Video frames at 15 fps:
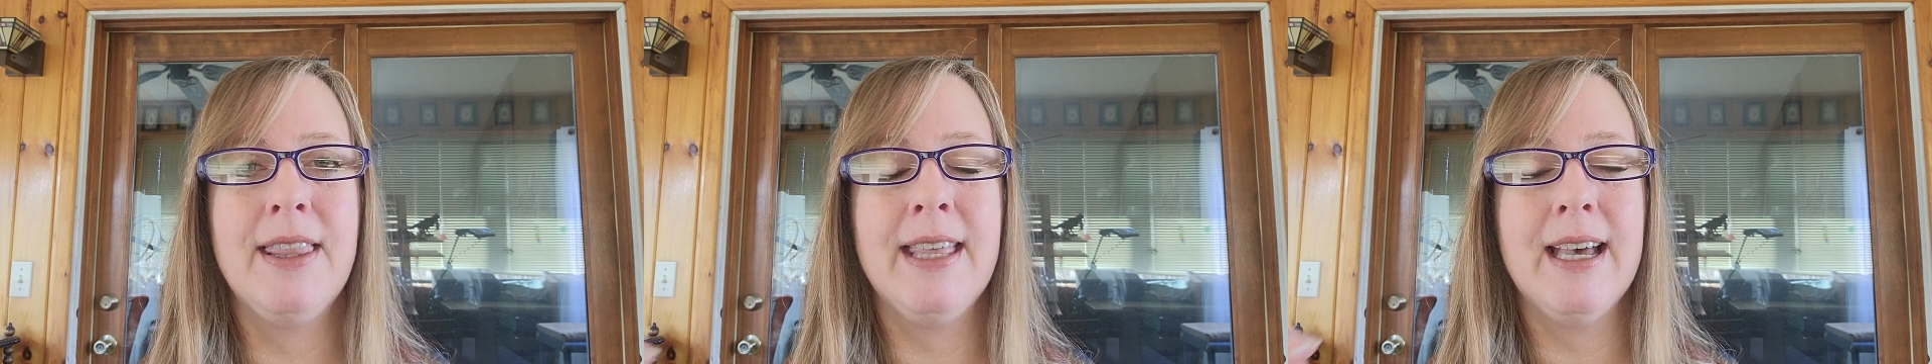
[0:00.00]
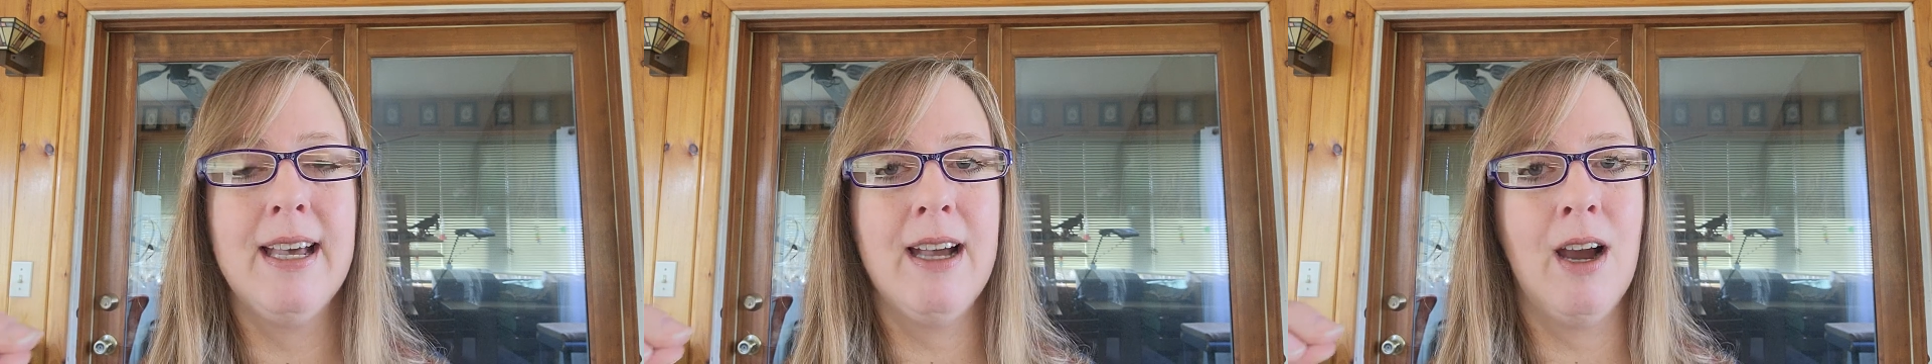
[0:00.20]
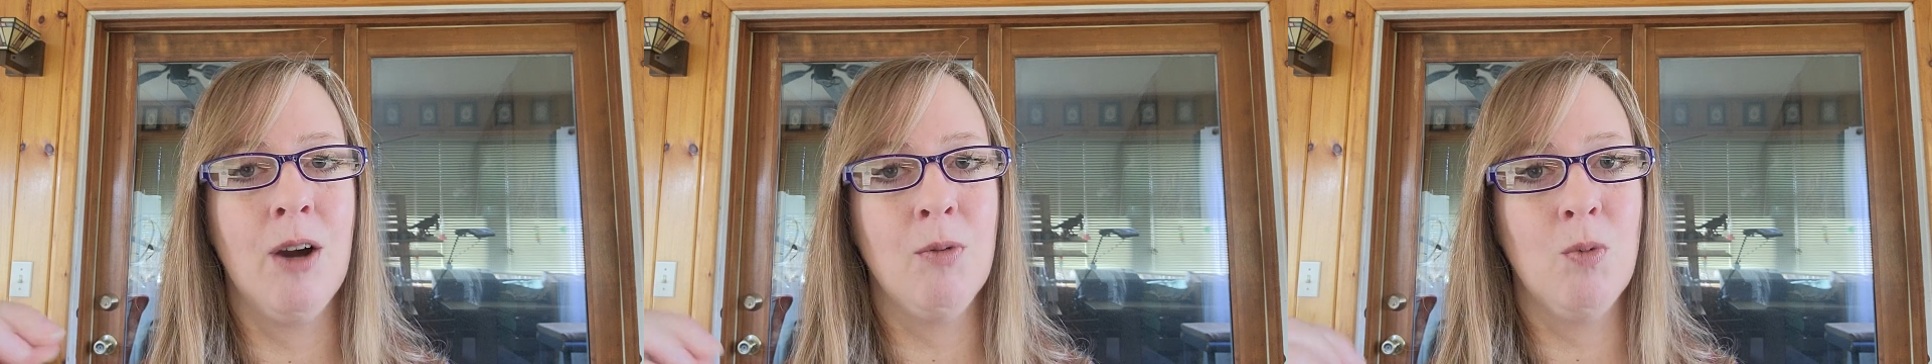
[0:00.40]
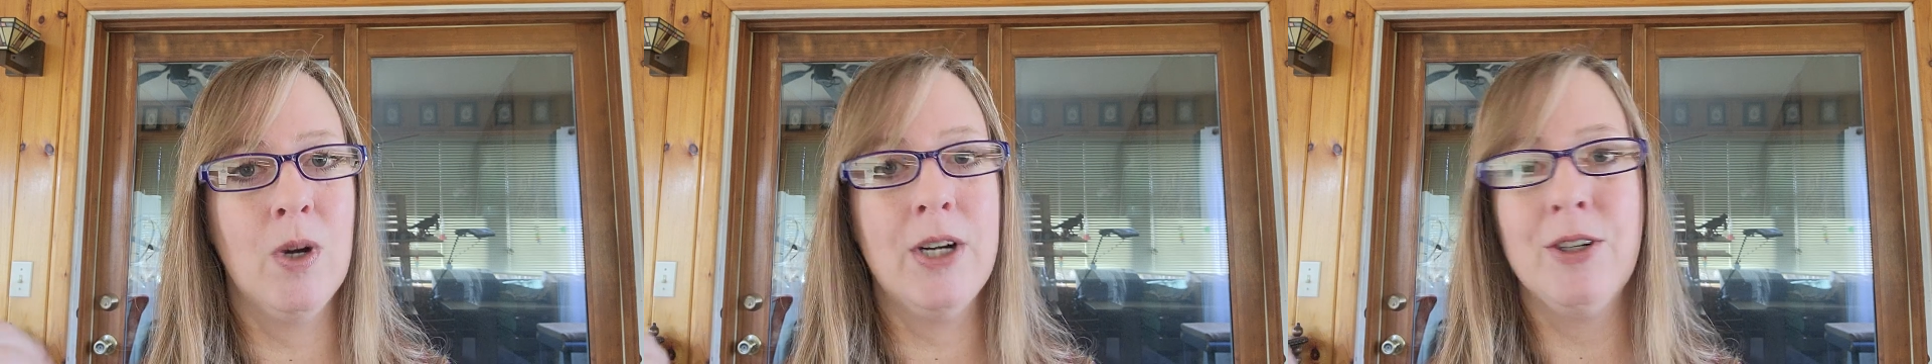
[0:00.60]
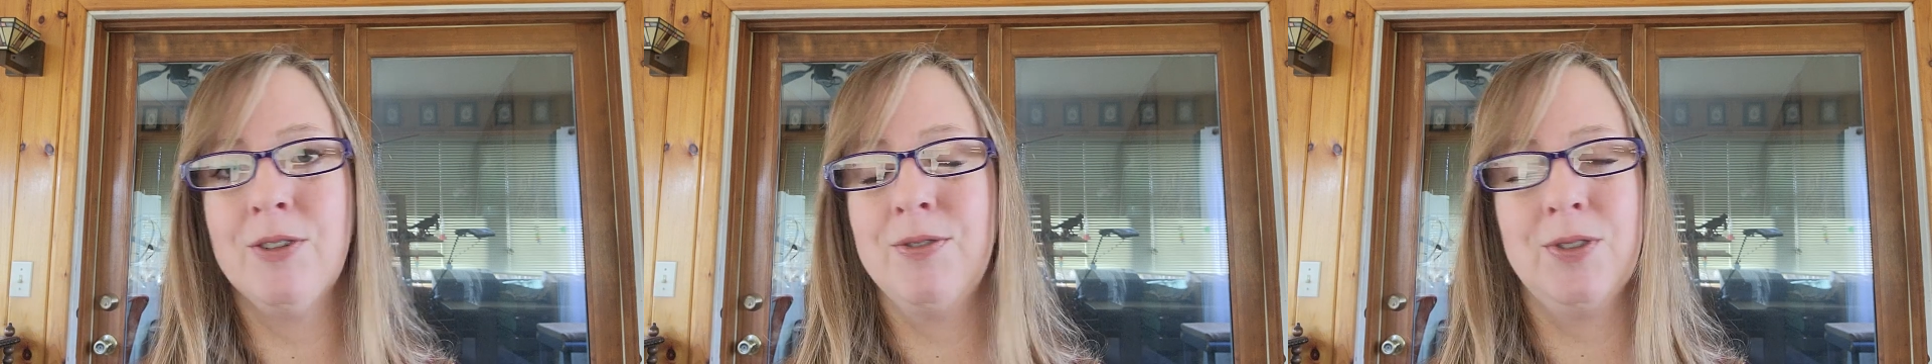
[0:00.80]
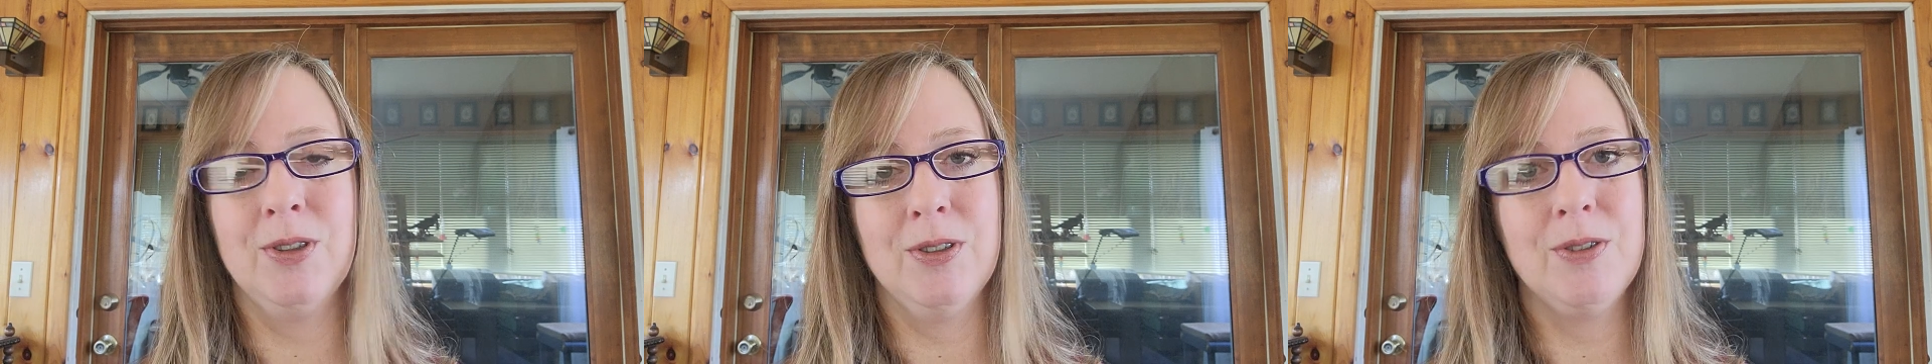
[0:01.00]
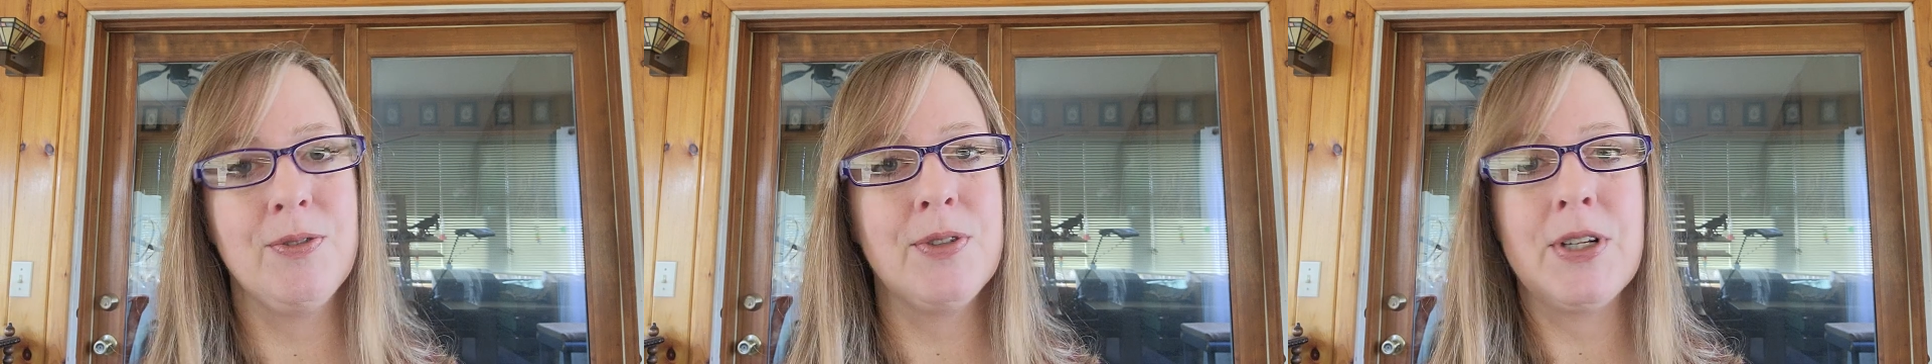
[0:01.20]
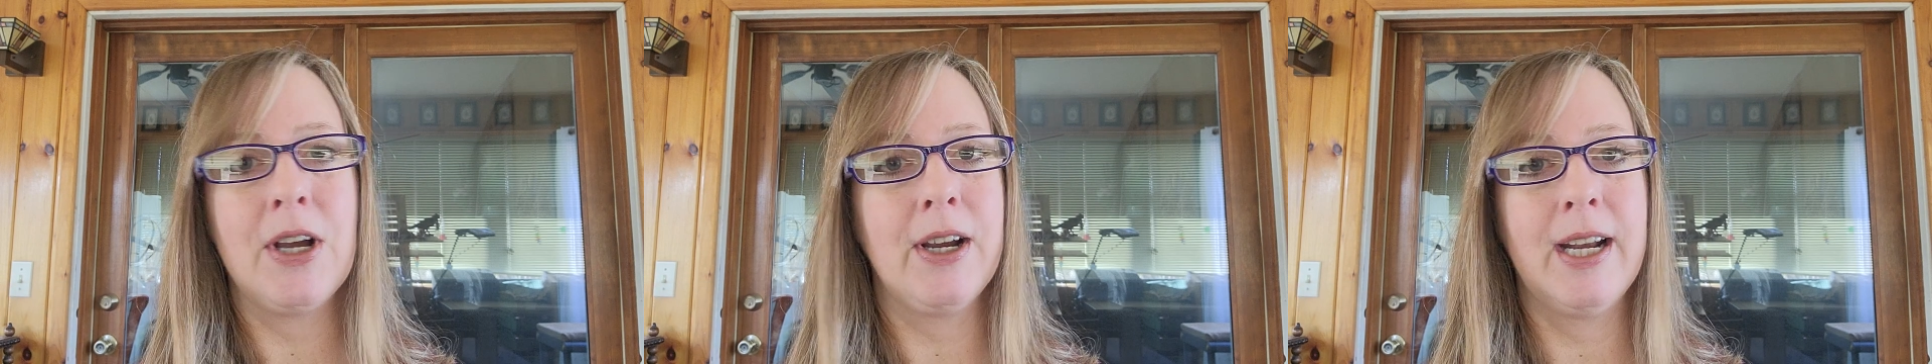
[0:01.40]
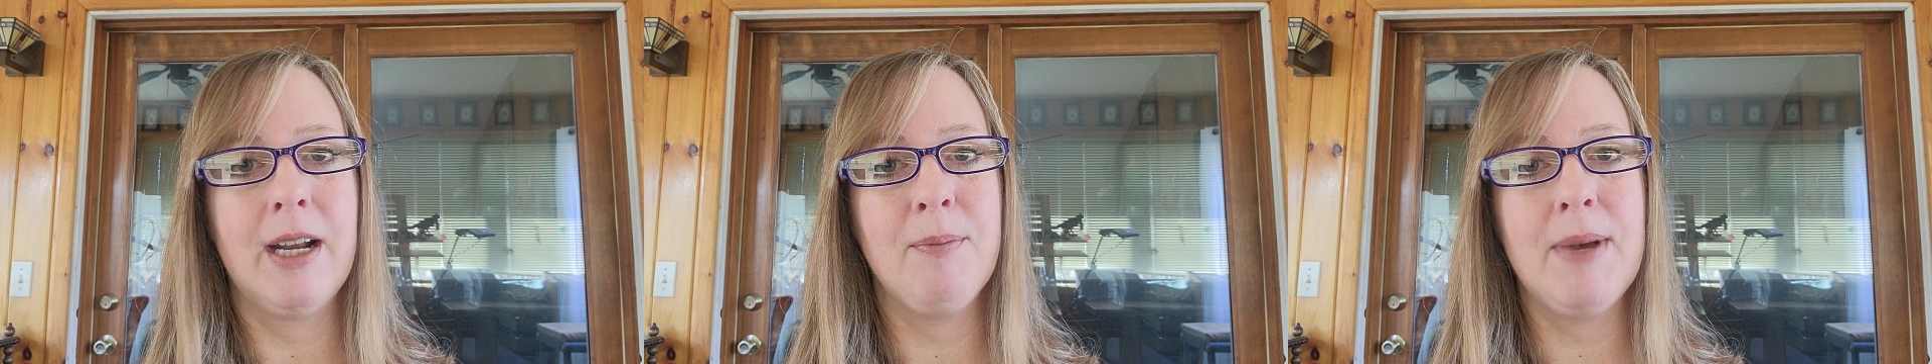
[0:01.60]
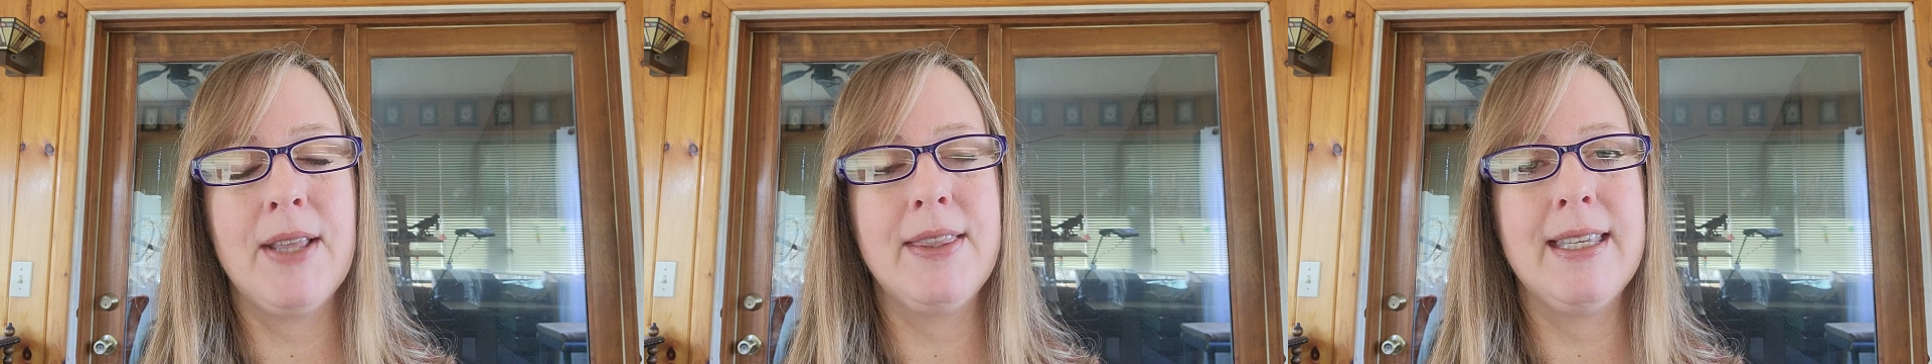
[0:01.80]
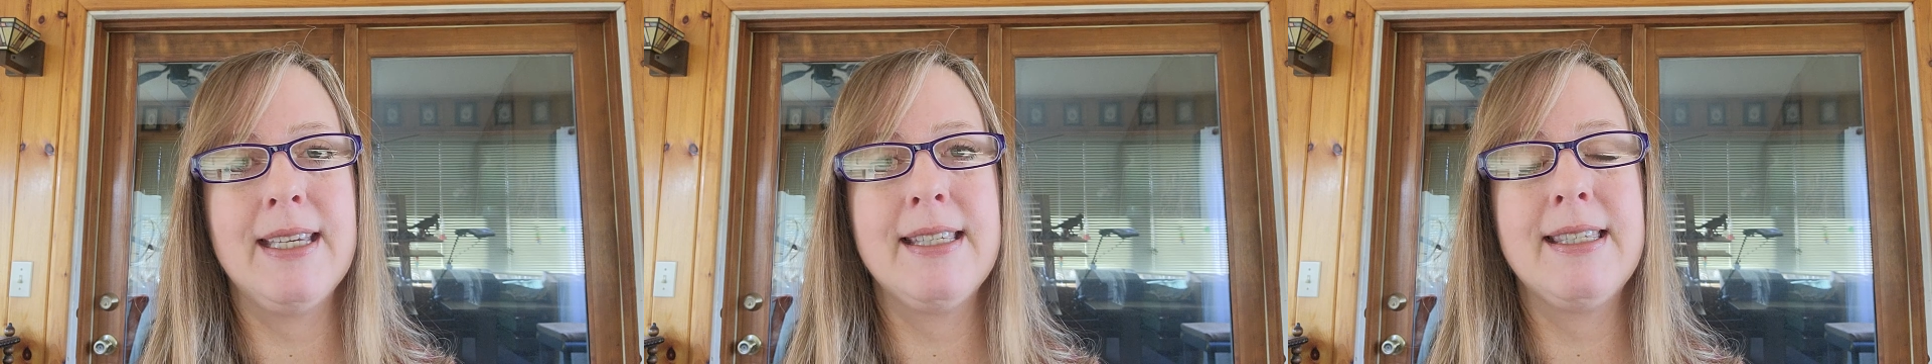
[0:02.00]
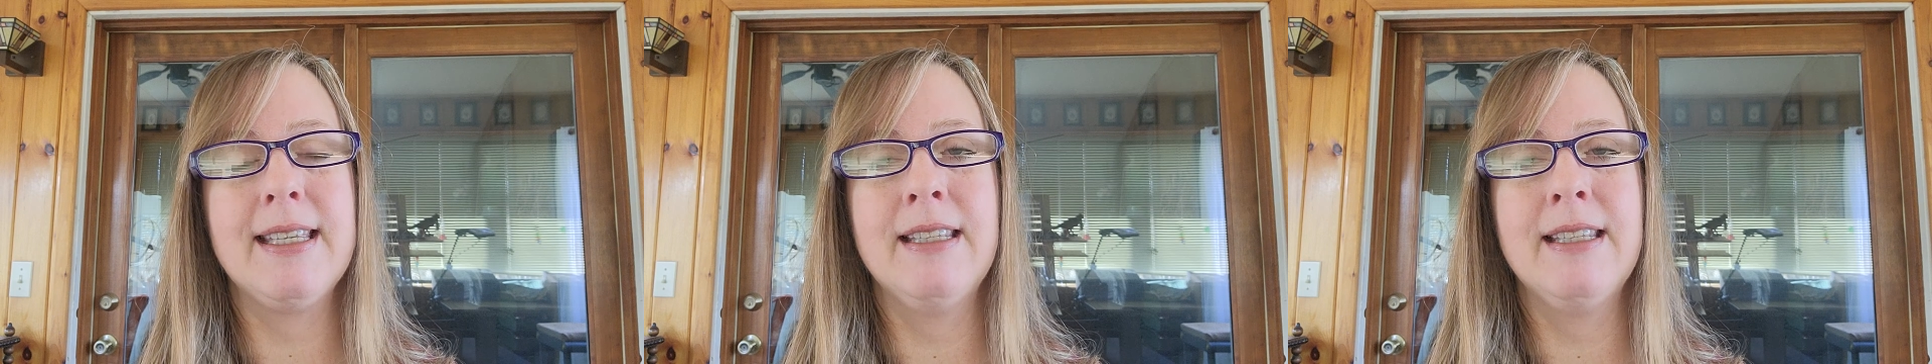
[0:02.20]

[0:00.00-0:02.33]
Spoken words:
that are wonderful for talking about this.